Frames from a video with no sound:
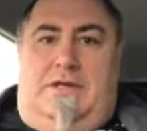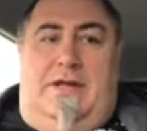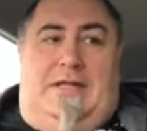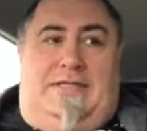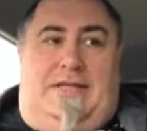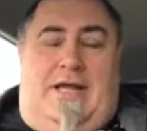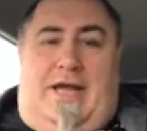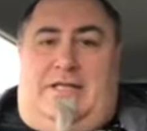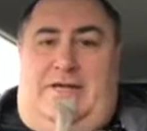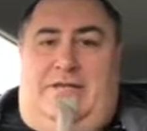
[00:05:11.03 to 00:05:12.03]
kinetic
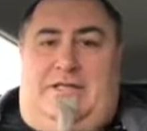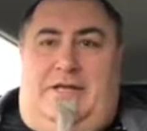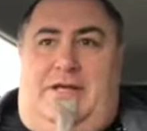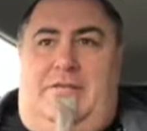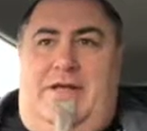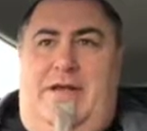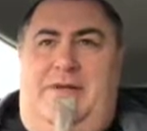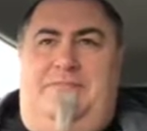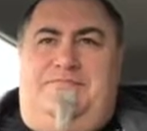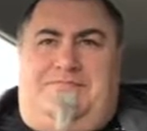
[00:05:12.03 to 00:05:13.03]
activity.
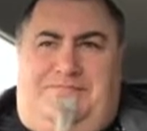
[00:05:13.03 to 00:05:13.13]
Then